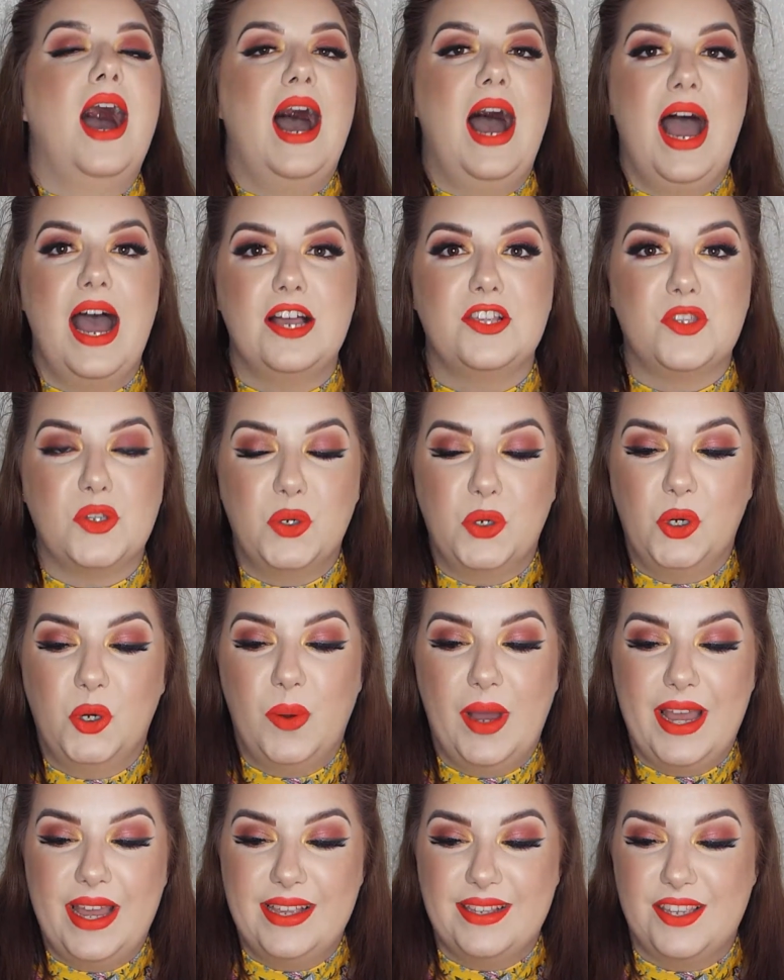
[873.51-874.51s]
As
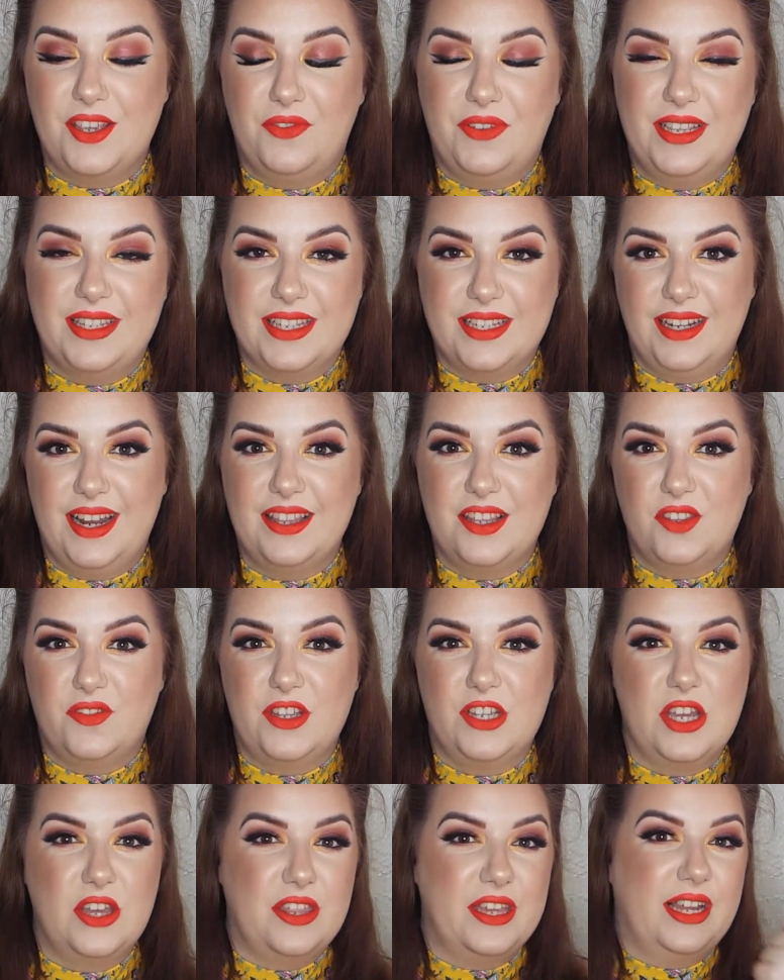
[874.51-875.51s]
always, if you did like this
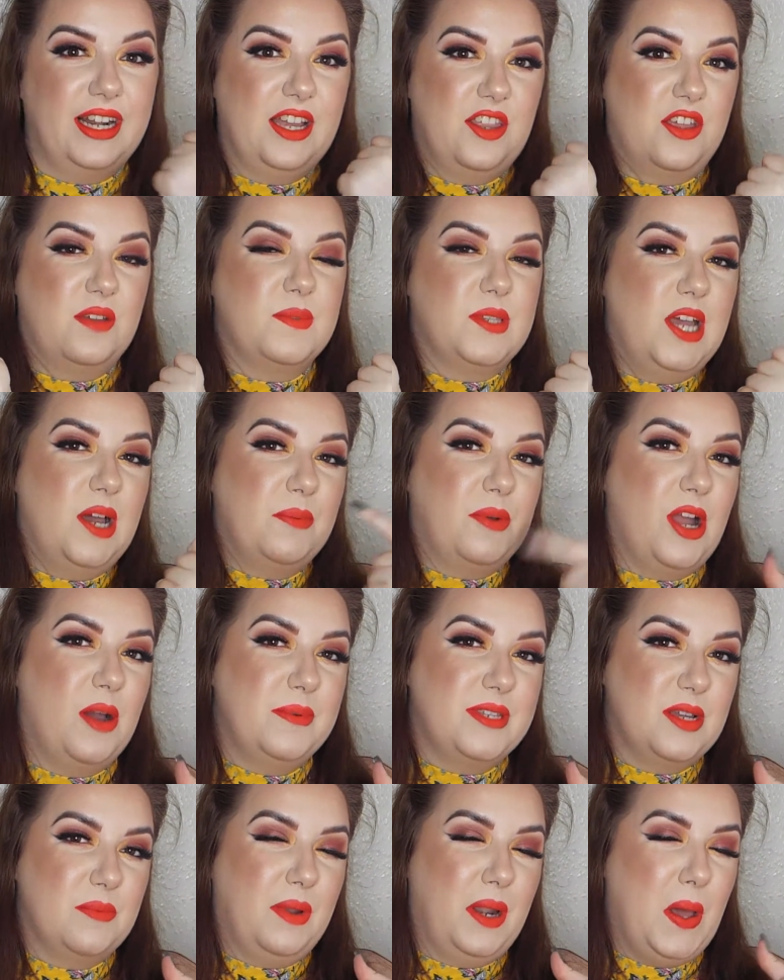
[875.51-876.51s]
video, then click thumbs up,
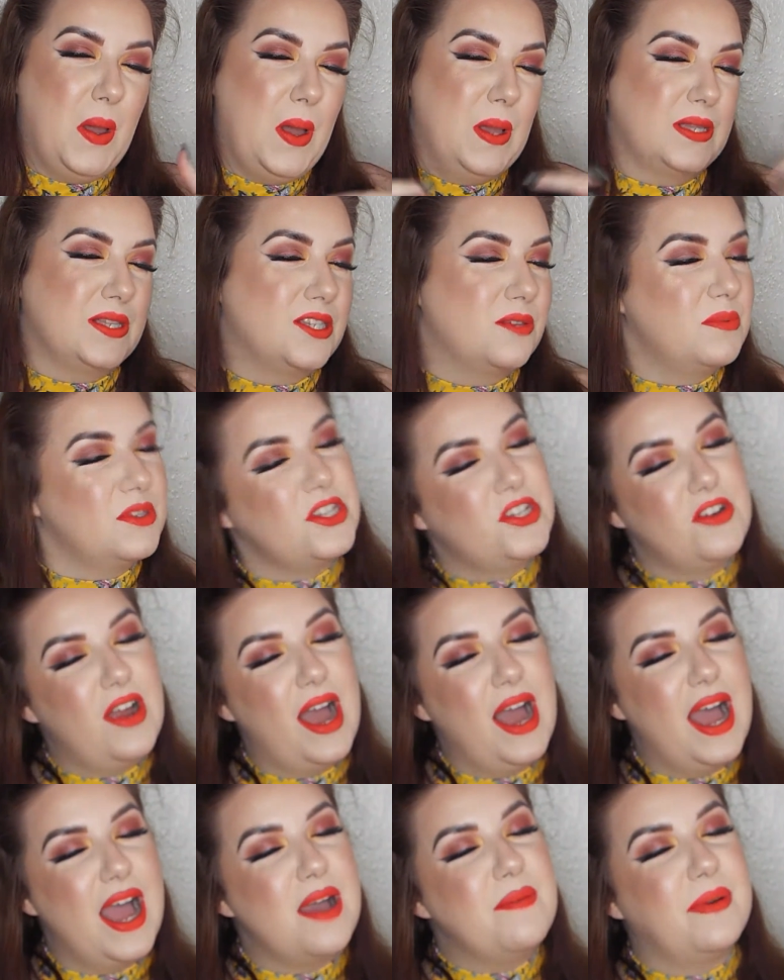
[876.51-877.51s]
comment down below and
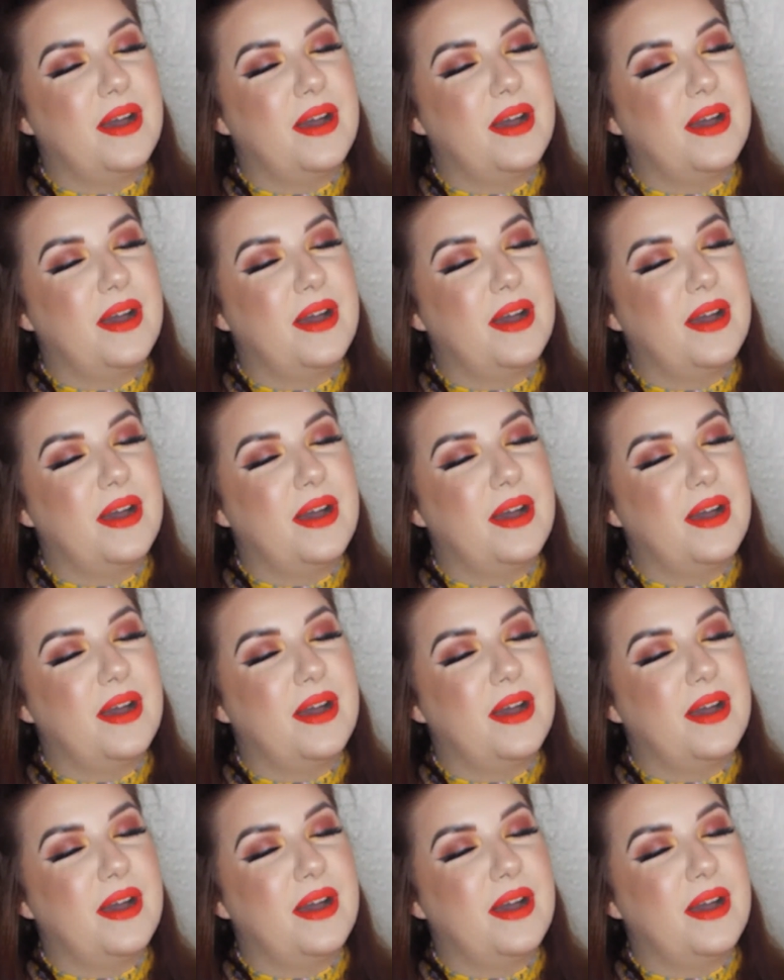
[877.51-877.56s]
subscribe.